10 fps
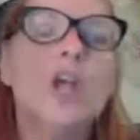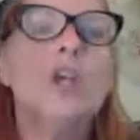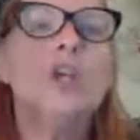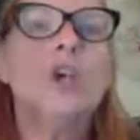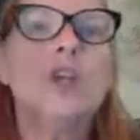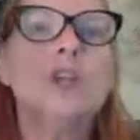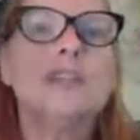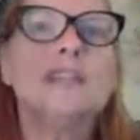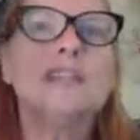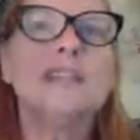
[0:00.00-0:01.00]

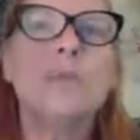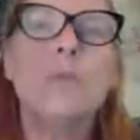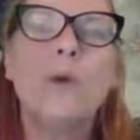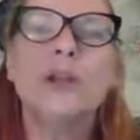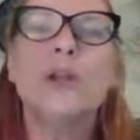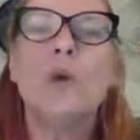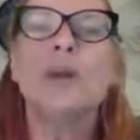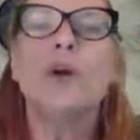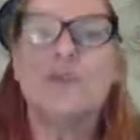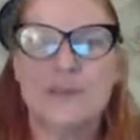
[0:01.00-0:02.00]
you'll see where do you want
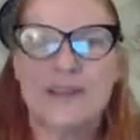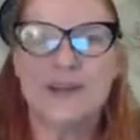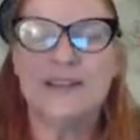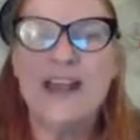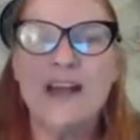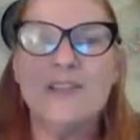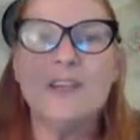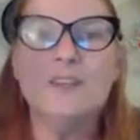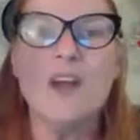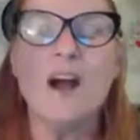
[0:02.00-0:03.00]
to go from there. Now that
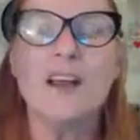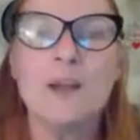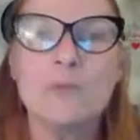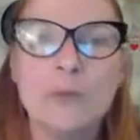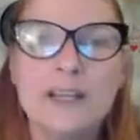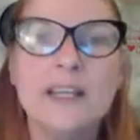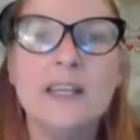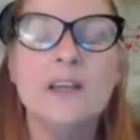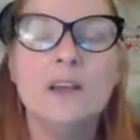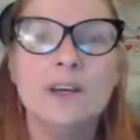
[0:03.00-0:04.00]
you've got a
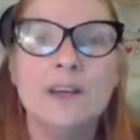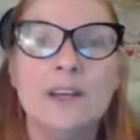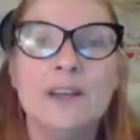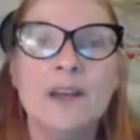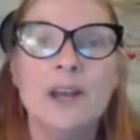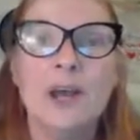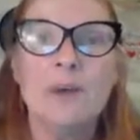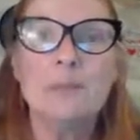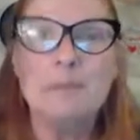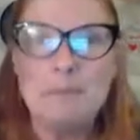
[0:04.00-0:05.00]
really good
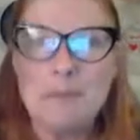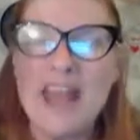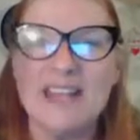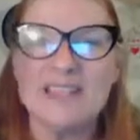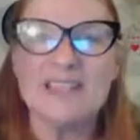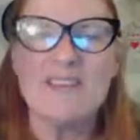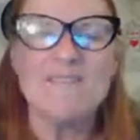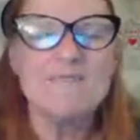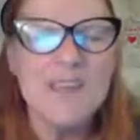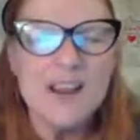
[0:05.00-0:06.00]
base, a
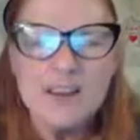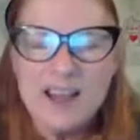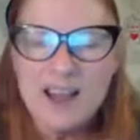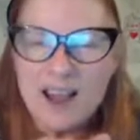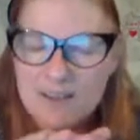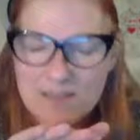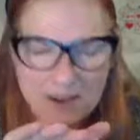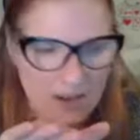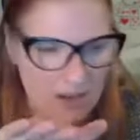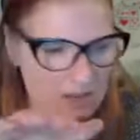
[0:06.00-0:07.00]
very
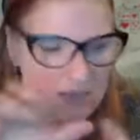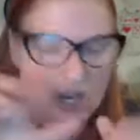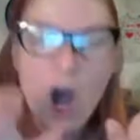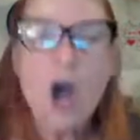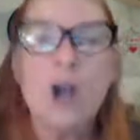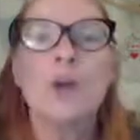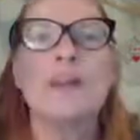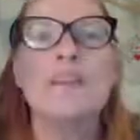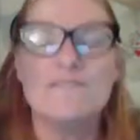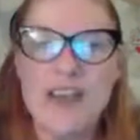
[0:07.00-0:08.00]

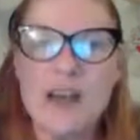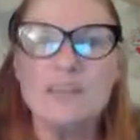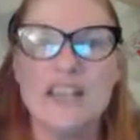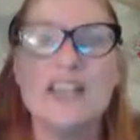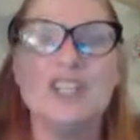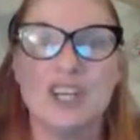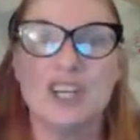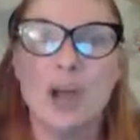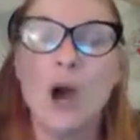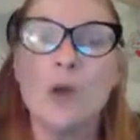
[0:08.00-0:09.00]
concrete foundation
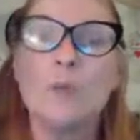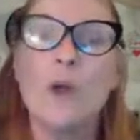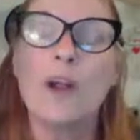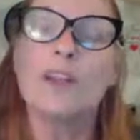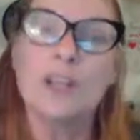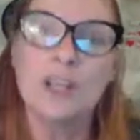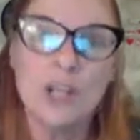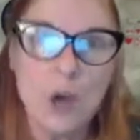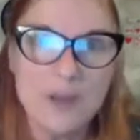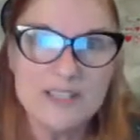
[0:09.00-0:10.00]
on where you're going to
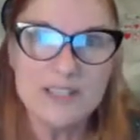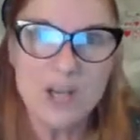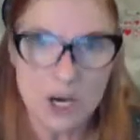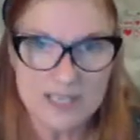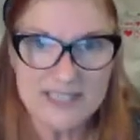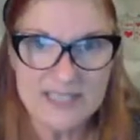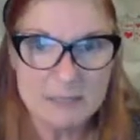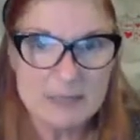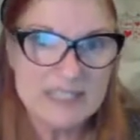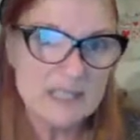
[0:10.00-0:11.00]
go as an artist and a
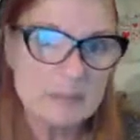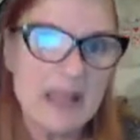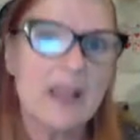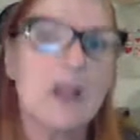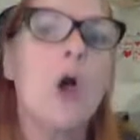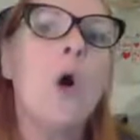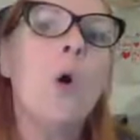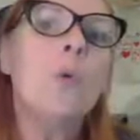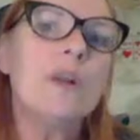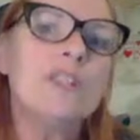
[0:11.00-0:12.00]
business plan,
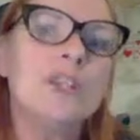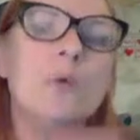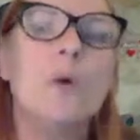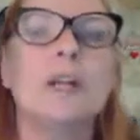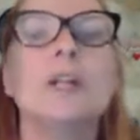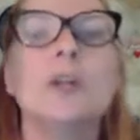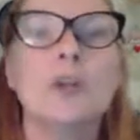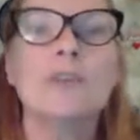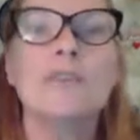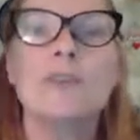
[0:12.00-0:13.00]
what do you want to
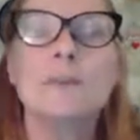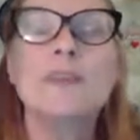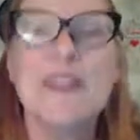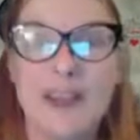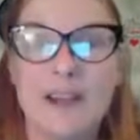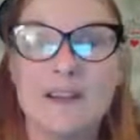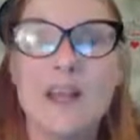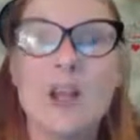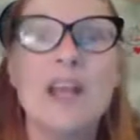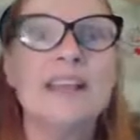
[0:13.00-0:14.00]
learn from there?
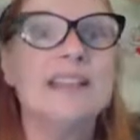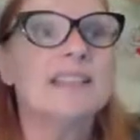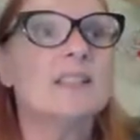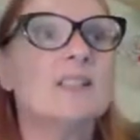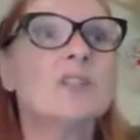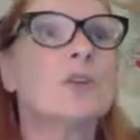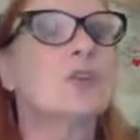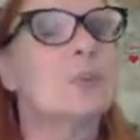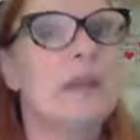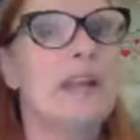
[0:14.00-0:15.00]
Is it
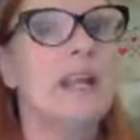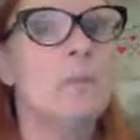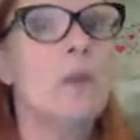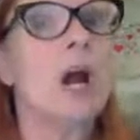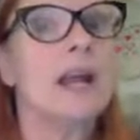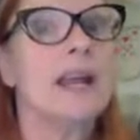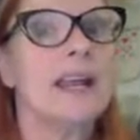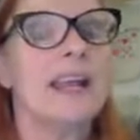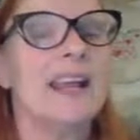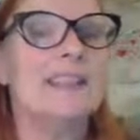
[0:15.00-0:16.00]
social media
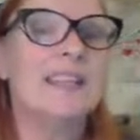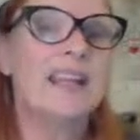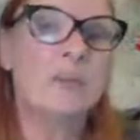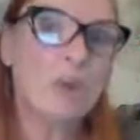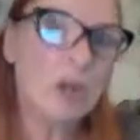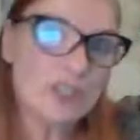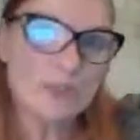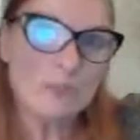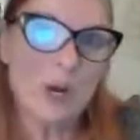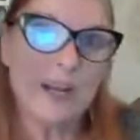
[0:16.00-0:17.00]
marketing? Is it
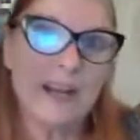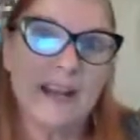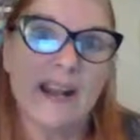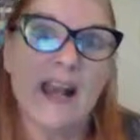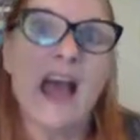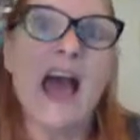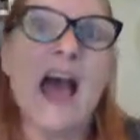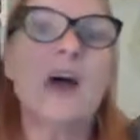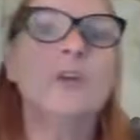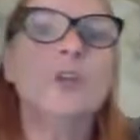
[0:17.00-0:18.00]
in-person marketing?
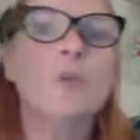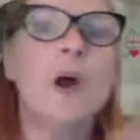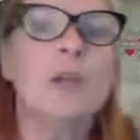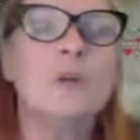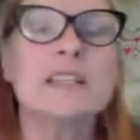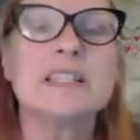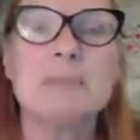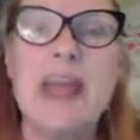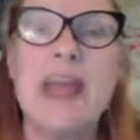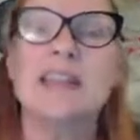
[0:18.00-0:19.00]
How do you want to
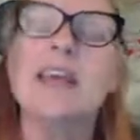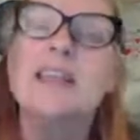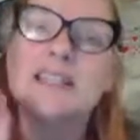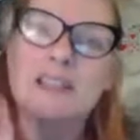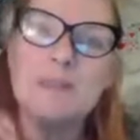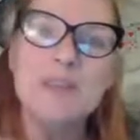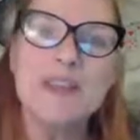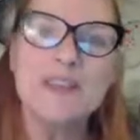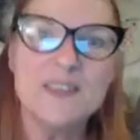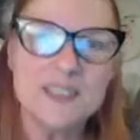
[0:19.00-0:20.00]
expand?
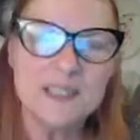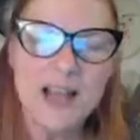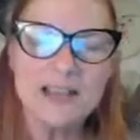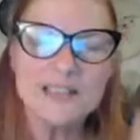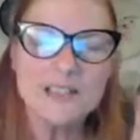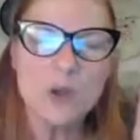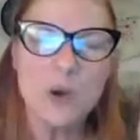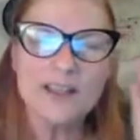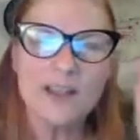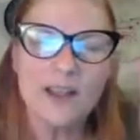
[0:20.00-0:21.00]
Something in this class is
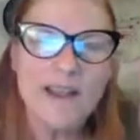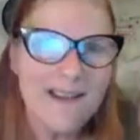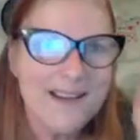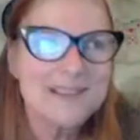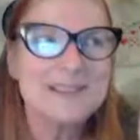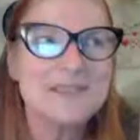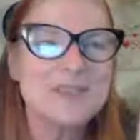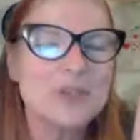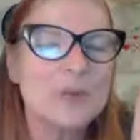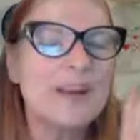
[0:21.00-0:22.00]
going to
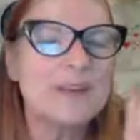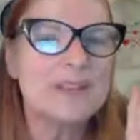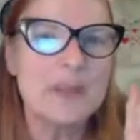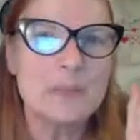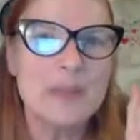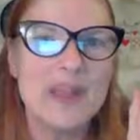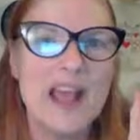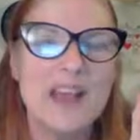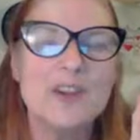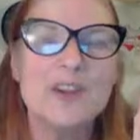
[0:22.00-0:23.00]
trigger something
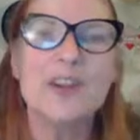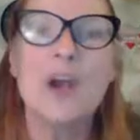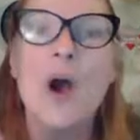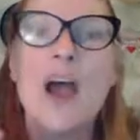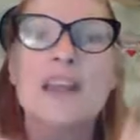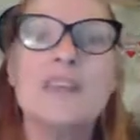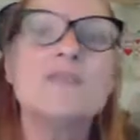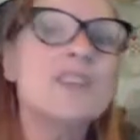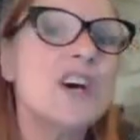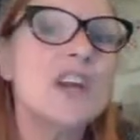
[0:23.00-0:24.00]
and you're going to go, I
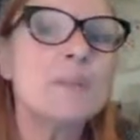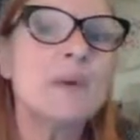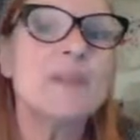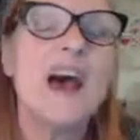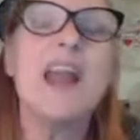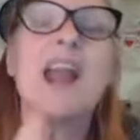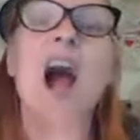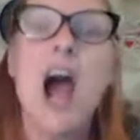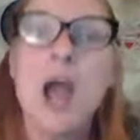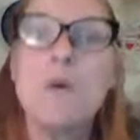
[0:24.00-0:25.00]
never thought about that.
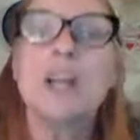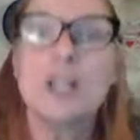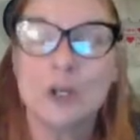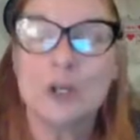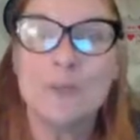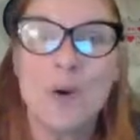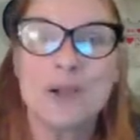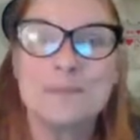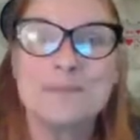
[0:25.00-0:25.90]
I want to learn more.